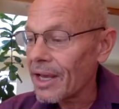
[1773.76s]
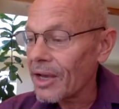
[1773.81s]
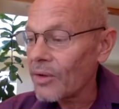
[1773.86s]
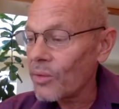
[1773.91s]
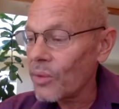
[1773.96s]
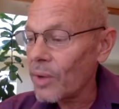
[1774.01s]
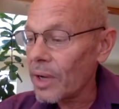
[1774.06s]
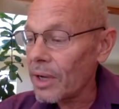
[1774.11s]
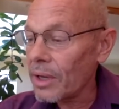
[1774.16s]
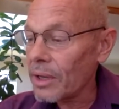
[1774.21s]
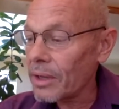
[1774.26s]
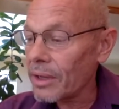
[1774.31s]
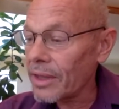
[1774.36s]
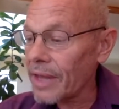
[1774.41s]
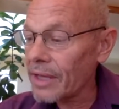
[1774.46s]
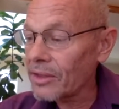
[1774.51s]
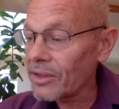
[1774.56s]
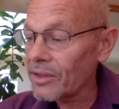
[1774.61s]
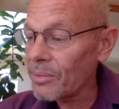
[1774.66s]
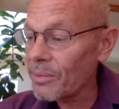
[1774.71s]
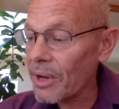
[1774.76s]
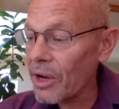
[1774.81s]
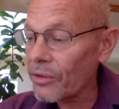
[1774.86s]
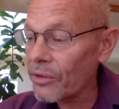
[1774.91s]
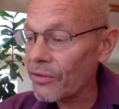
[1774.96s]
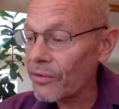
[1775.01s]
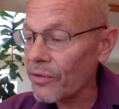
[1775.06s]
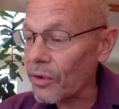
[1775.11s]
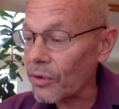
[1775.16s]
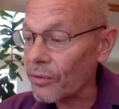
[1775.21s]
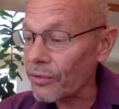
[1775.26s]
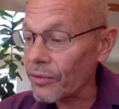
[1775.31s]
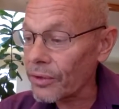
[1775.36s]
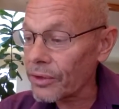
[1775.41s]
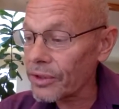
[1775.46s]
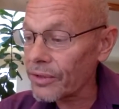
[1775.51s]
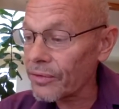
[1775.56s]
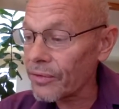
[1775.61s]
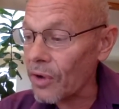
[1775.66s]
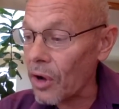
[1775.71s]
well, that's a mouthful.
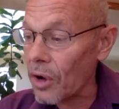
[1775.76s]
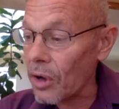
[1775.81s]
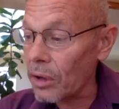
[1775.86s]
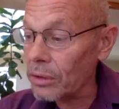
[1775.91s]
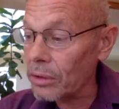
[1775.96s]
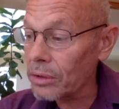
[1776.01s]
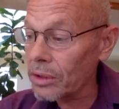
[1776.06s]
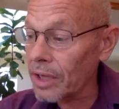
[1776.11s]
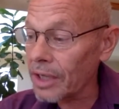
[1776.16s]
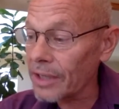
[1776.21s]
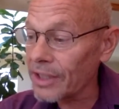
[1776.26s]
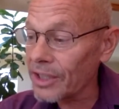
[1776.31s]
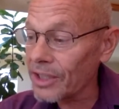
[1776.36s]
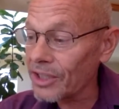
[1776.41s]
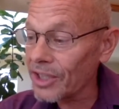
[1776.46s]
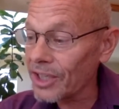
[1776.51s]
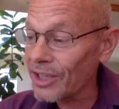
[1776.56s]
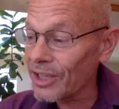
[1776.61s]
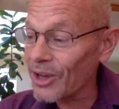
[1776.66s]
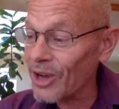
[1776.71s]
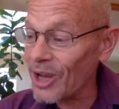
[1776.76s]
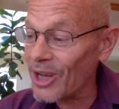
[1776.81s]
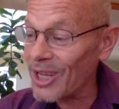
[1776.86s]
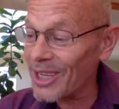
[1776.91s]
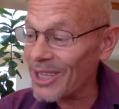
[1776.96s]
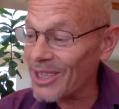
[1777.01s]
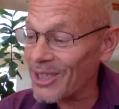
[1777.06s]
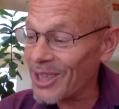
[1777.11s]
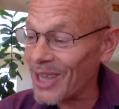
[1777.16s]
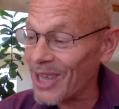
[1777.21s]
First of all, I just acknowledge